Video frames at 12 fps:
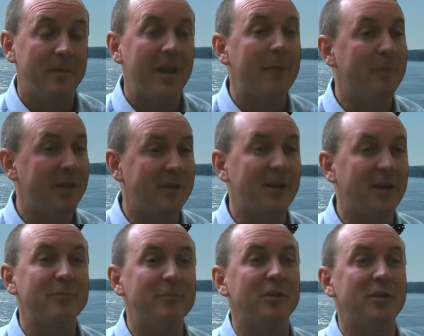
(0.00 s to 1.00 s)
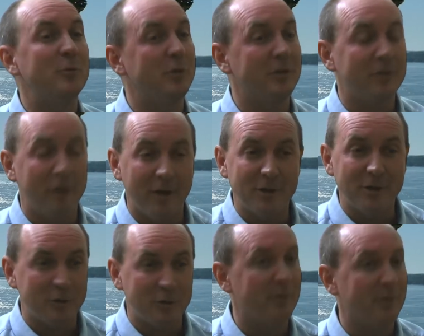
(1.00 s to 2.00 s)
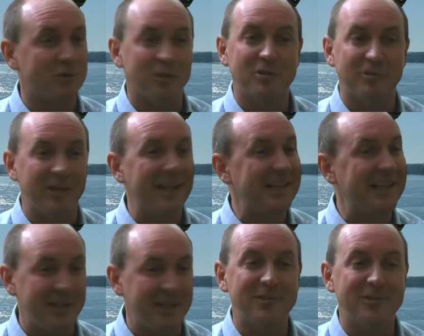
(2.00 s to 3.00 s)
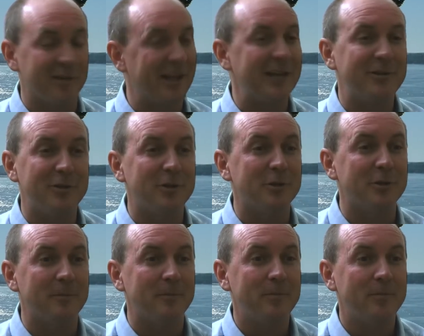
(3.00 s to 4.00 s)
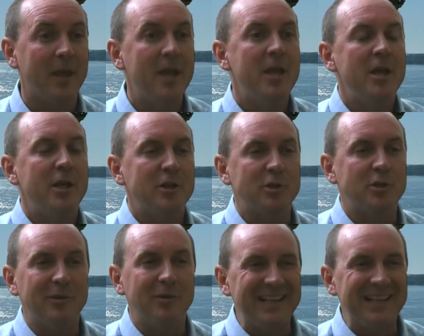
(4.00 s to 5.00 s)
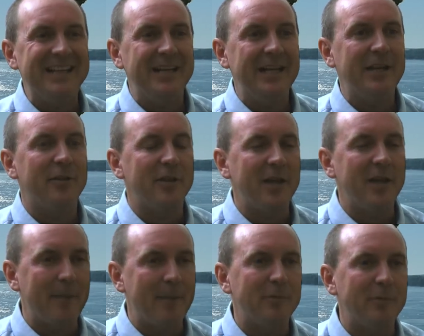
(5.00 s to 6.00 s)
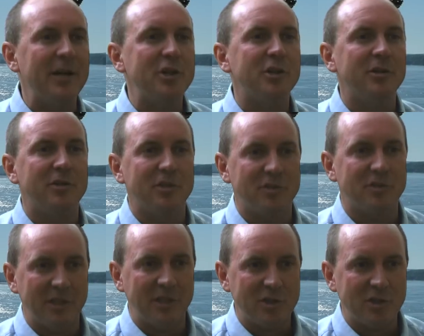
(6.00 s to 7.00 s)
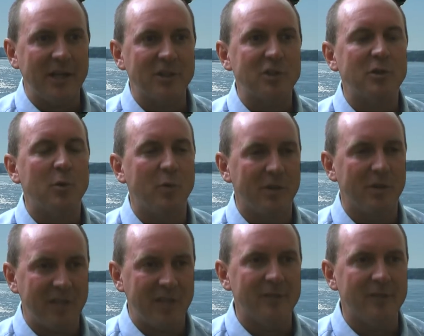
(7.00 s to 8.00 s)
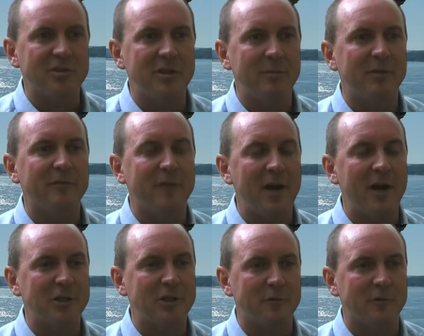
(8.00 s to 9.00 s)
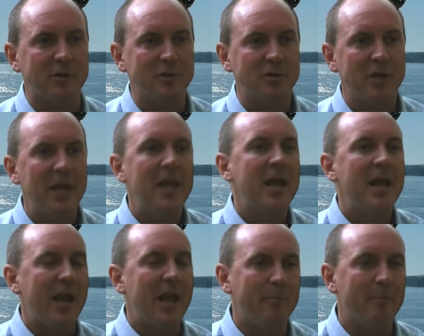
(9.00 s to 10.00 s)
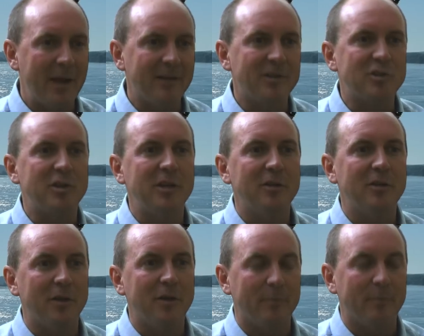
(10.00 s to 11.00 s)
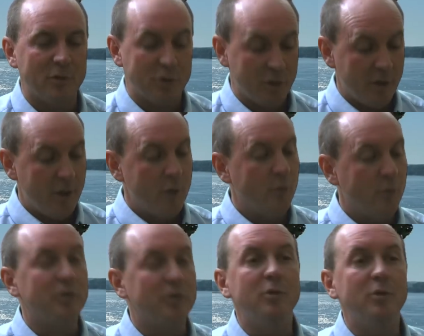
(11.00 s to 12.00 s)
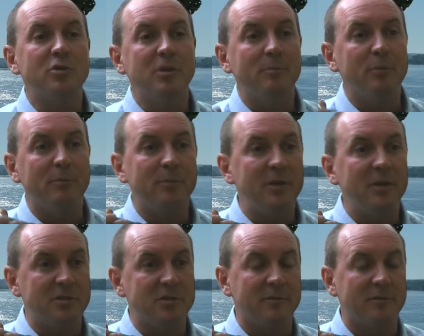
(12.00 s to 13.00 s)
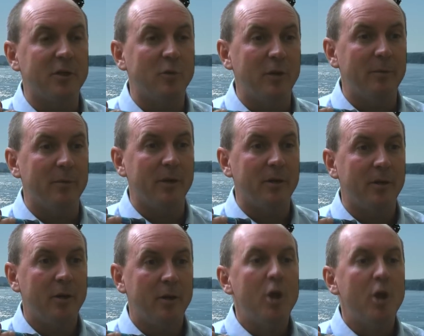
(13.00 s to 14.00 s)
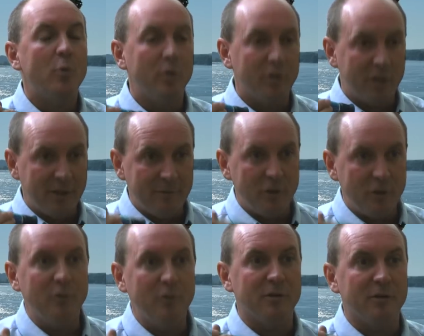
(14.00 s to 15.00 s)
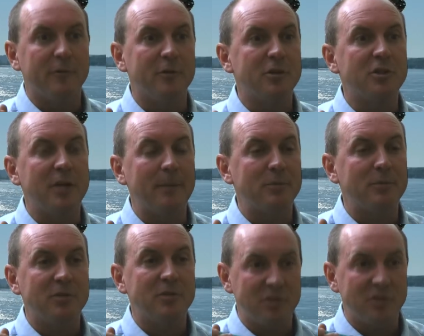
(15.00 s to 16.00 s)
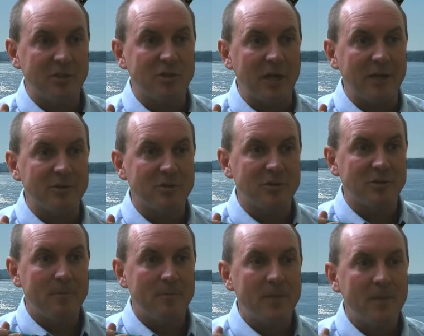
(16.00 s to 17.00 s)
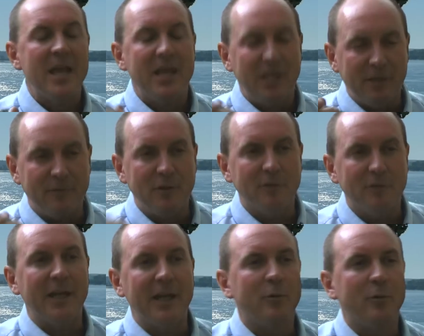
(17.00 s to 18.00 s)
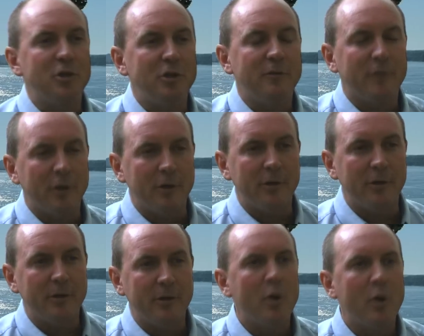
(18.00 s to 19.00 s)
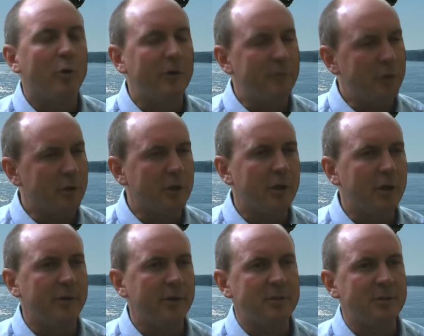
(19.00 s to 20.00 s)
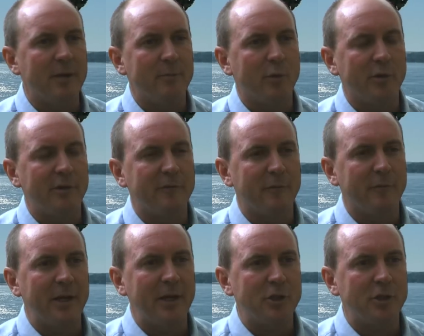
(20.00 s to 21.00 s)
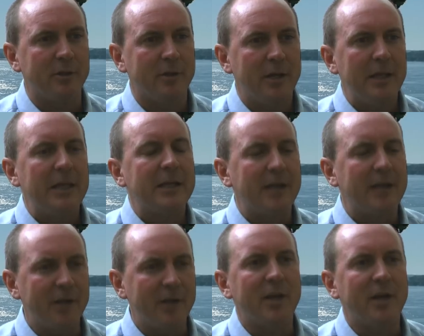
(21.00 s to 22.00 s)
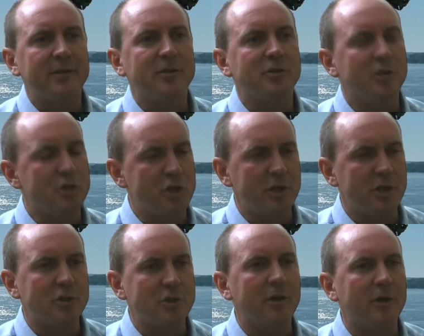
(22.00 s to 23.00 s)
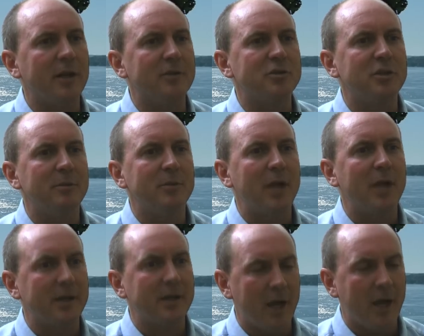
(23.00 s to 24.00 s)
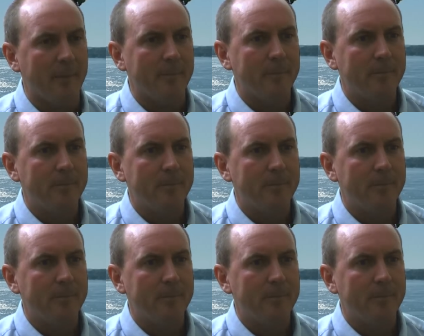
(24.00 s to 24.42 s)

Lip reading: And many times they will cause trouble just like kids like to do. So leading the operation to success with calcium and phosphorus and balancing the numbers with 2 simple pieces of equipment will give you the first steps to success. If you like what you've heard, or if you're curious about more information, contact us at gsrcalcium.com.